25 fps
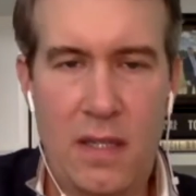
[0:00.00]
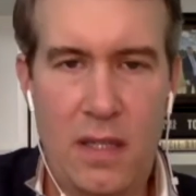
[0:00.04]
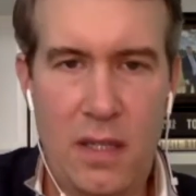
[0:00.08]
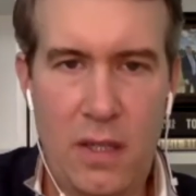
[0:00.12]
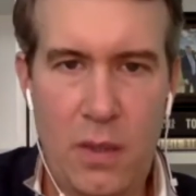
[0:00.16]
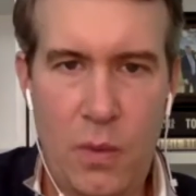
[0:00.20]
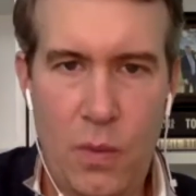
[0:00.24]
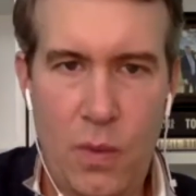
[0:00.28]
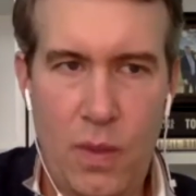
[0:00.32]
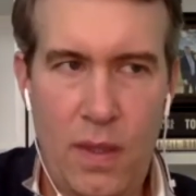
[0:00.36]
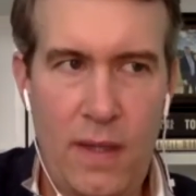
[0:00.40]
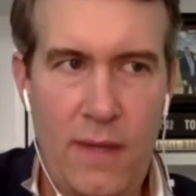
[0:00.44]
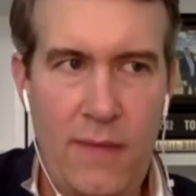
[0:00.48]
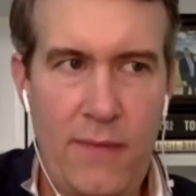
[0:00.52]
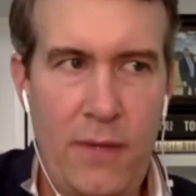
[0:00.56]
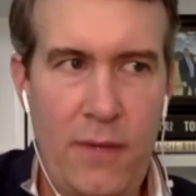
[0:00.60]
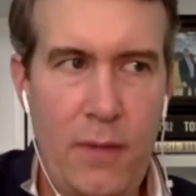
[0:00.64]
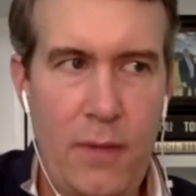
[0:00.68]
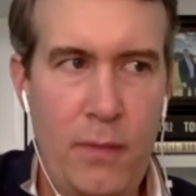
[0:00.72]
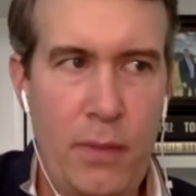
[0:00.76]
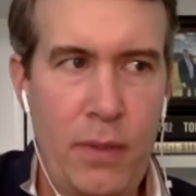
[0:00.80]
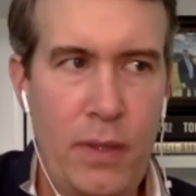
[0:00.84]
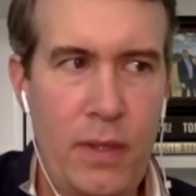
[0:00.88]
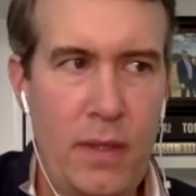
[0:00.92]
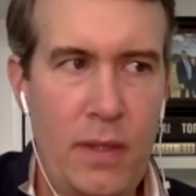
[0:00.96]
You know, what if you
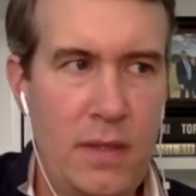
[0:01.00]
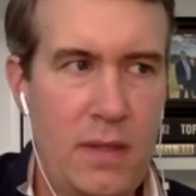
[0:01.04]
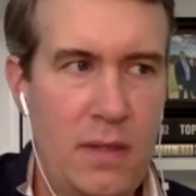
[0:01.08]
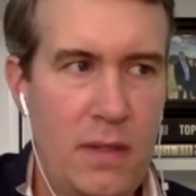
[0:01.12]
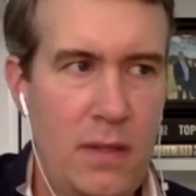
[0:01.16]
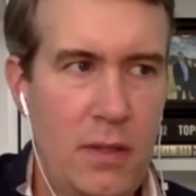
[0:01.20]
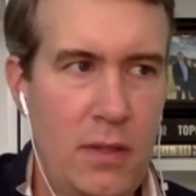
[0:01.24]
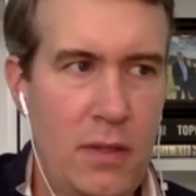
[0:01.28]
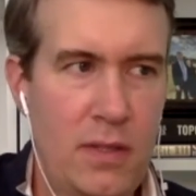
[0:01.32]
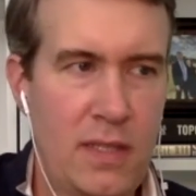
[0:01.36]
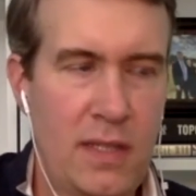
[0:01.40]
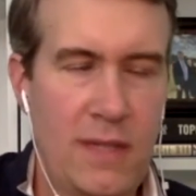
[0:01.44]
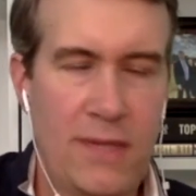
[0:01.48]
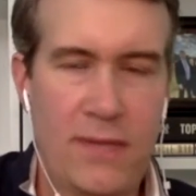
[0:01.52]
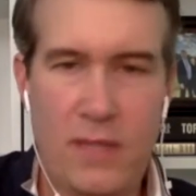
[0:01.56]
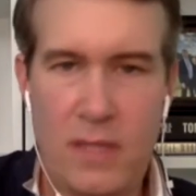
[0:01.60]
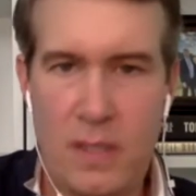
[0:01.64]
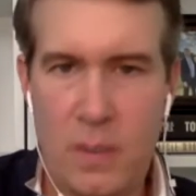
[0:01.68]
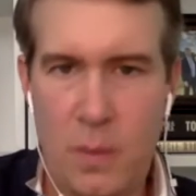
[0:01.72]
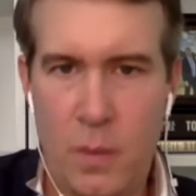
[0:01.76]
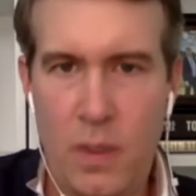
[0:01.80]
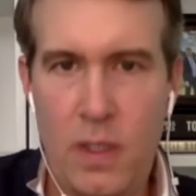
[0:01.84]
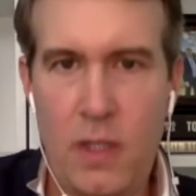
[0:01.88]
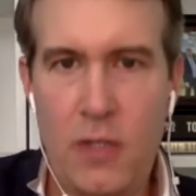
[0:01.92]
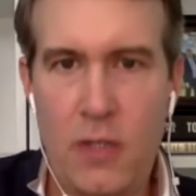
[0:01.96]
put yourself in
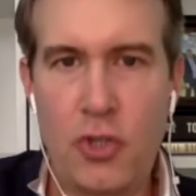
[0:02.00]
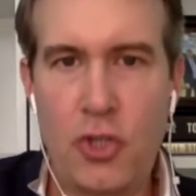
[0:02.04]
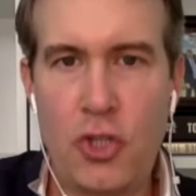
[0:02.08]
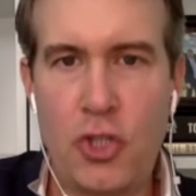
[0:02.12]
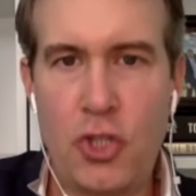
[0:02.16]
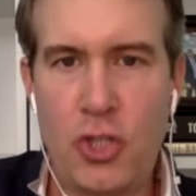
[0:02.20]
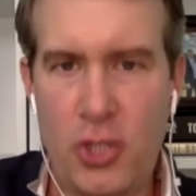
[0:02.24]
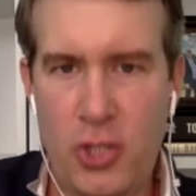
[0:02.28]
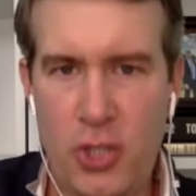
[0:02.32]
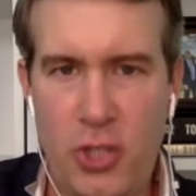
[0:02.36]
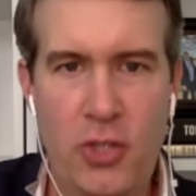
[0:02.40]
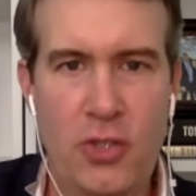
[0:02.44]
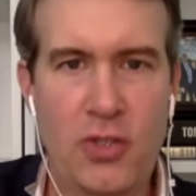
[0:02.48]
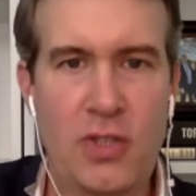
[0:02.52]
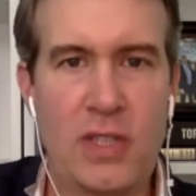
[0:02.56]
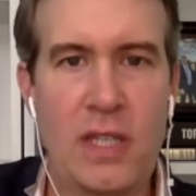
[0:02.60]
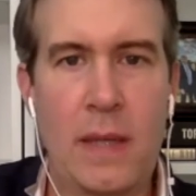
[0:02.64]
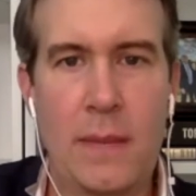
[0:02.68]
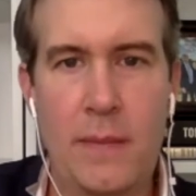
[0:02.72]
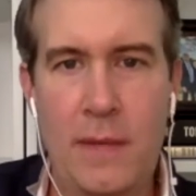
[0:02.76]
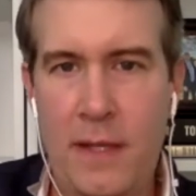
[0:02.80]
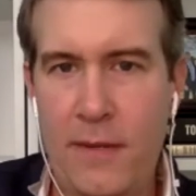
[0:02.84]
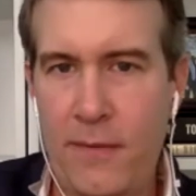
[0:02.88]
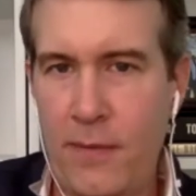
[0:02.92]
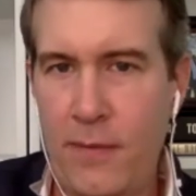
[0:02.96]
someone else's shoes
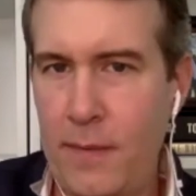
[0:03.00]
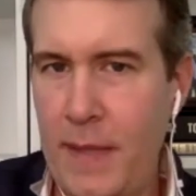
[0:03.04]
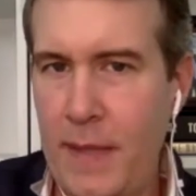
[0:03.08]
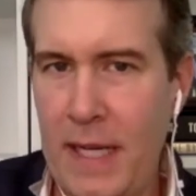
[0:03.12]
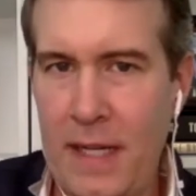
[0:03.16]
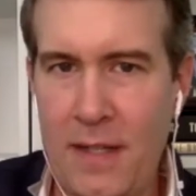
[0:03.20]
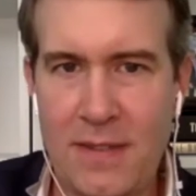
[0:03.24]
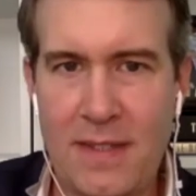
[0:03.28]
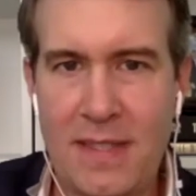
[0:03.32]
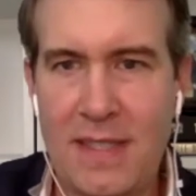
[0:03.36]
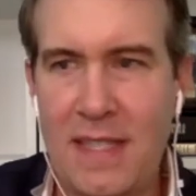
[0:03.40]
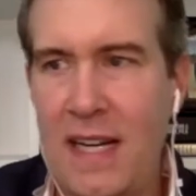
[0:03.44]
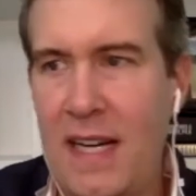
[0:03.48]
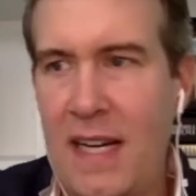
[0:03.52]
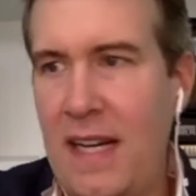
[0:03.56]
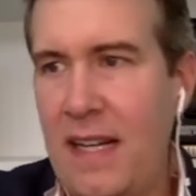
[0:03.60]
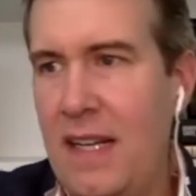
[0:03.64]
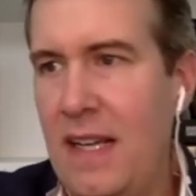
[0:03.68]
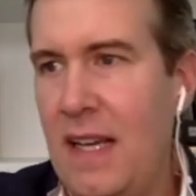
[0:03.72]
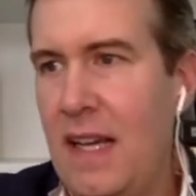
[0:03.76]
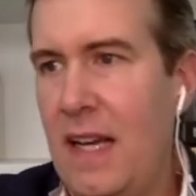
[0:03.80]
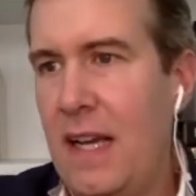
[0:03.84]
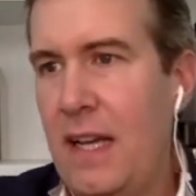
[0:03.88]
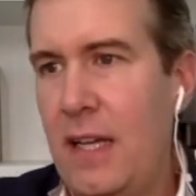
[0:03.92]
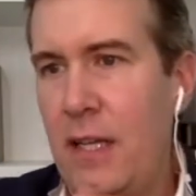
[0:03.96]
coming in from the outside,
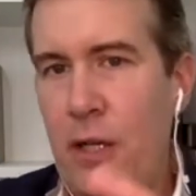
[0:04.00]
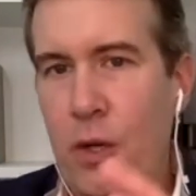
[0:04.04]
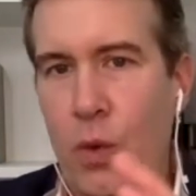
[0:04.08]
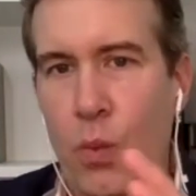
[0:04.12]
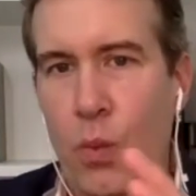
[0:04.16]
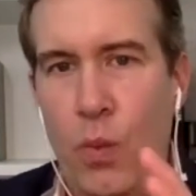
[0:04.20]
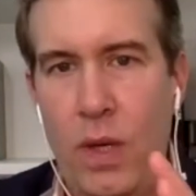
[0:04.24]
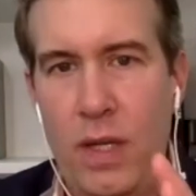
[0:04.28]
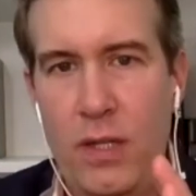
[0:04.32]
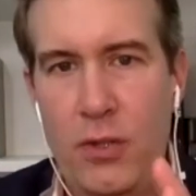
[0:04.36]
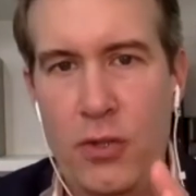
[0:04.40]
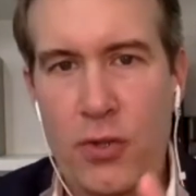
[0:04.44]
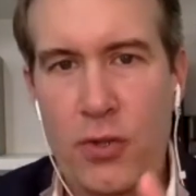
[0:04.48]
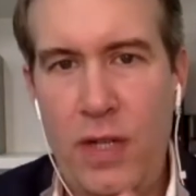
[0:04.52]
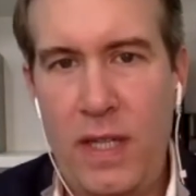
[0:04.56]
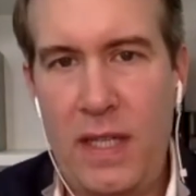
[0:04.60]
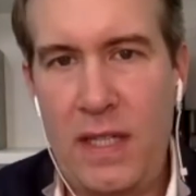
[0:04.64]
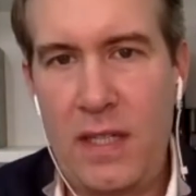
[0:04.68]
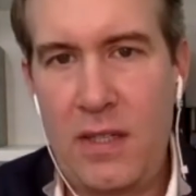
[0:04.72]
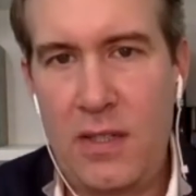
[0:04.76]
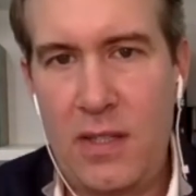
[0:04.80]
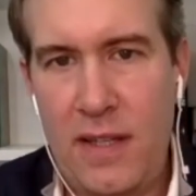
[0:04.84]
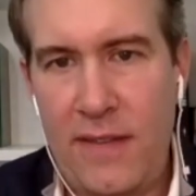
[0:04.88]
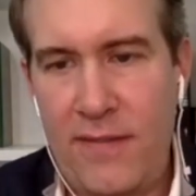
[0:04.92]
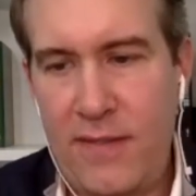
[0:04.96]
you know, what
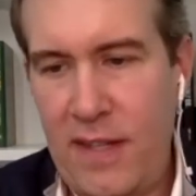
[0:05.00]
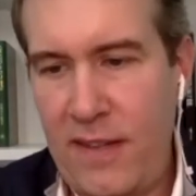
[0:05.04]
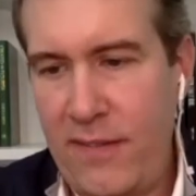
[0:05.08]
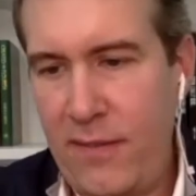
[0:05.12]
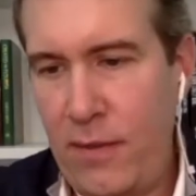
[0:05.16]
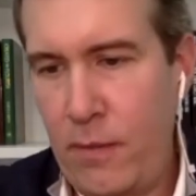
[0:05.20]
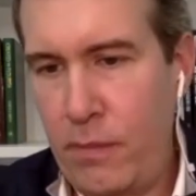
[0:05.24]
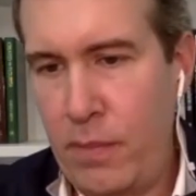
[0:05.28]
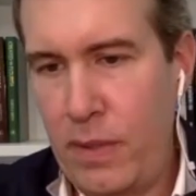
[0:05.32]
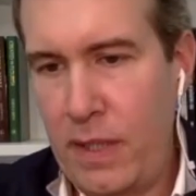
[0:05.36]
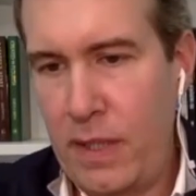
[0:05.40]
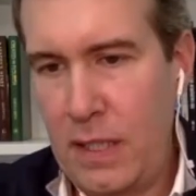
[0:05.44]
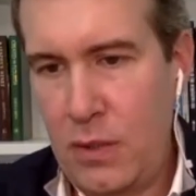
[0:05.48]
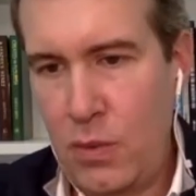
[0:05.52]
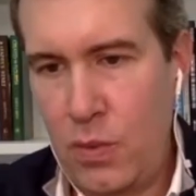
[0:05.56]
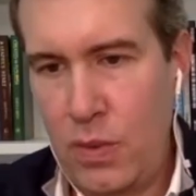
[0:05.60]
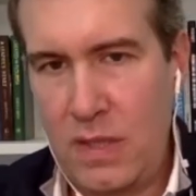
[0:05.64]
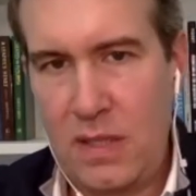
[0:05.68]
training do you have to have in place?